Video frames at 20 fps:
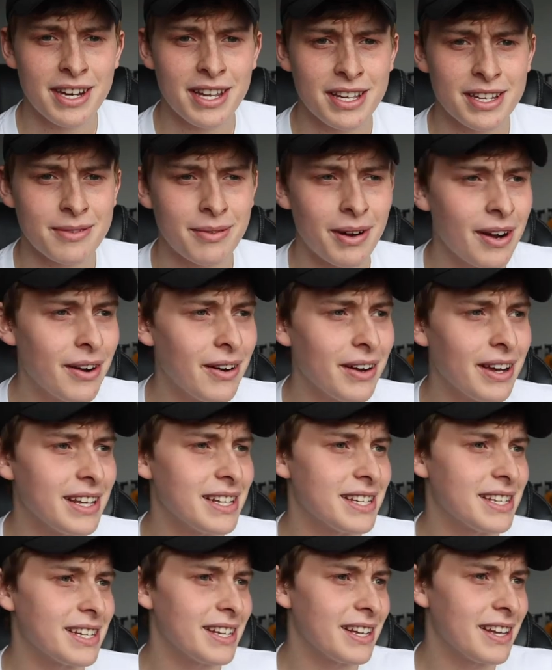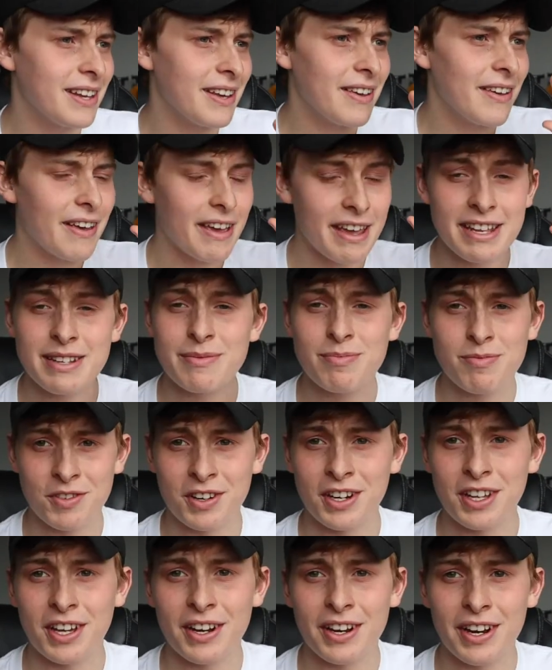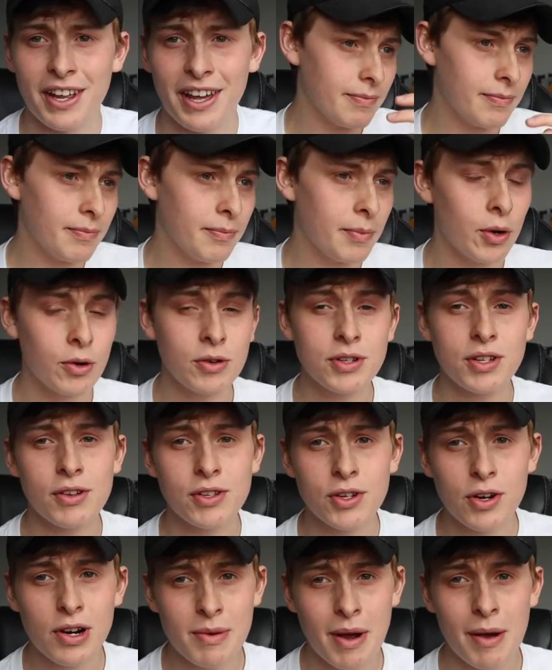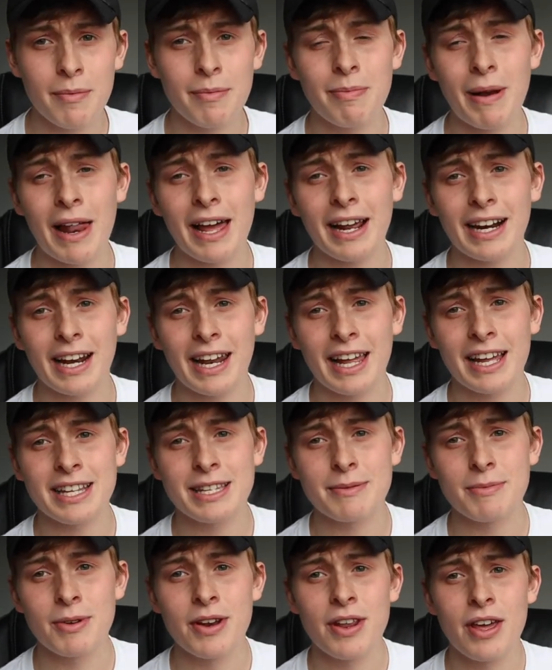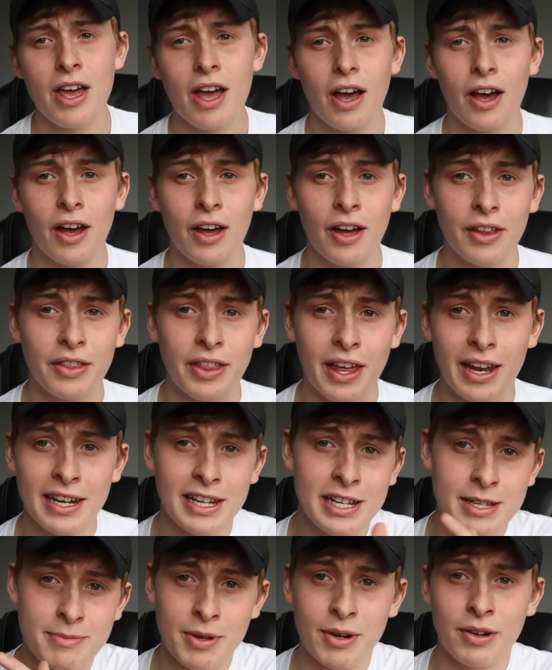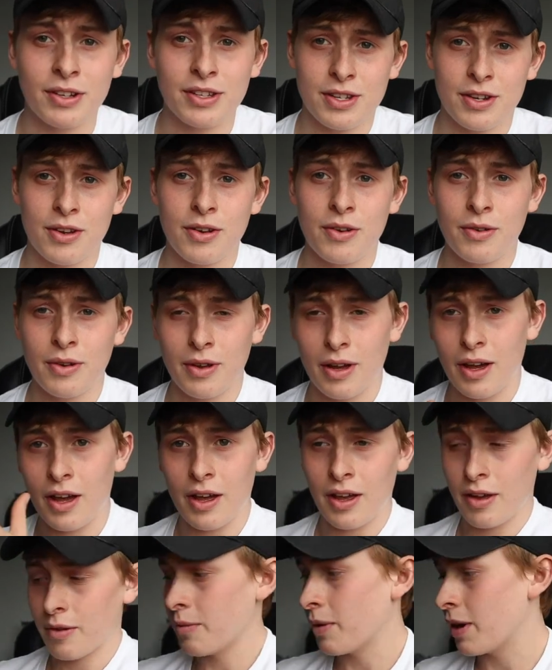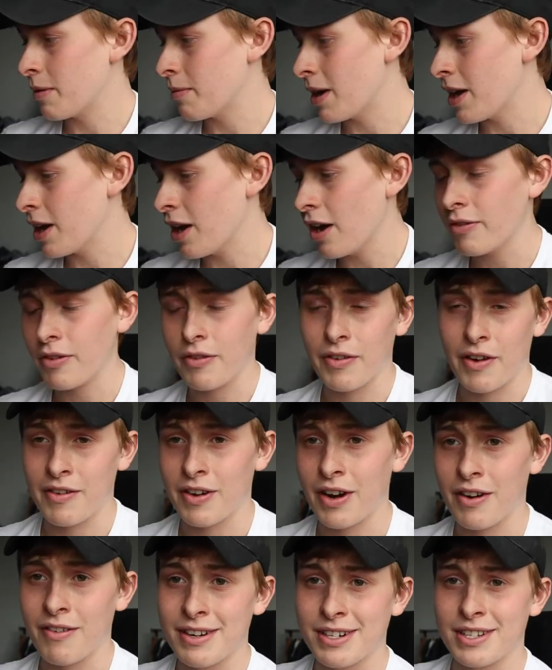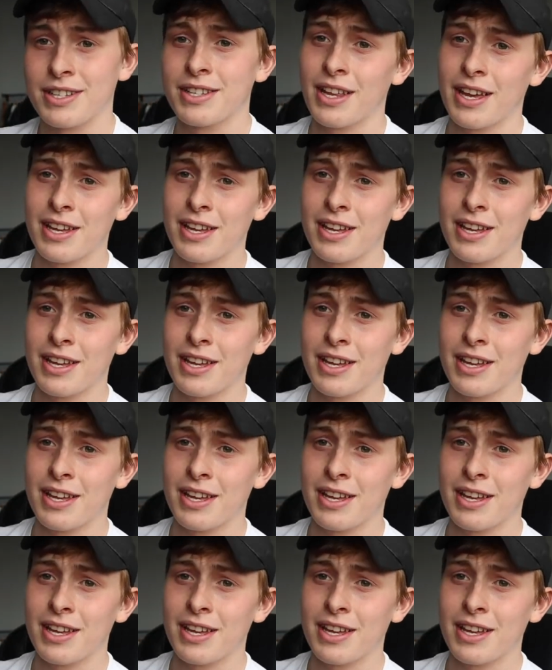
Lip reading: in it as well. It's brilliant. But also talking about Black Klansman, that leads me on to one of my other favourite directors,